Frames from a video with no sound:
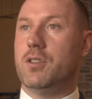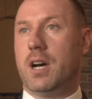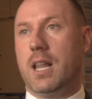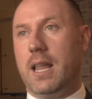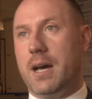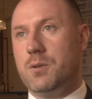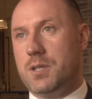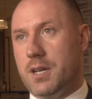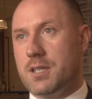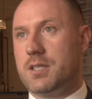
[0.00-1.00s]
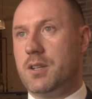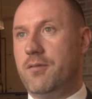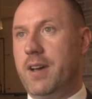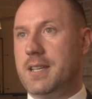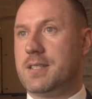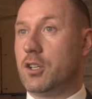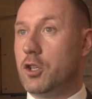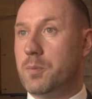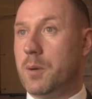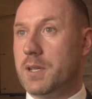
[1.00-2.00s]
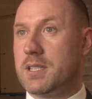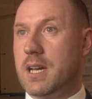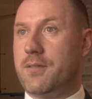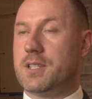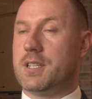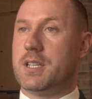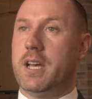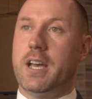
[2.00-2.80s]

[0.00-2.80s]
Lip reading: that allows us to invest in good public services,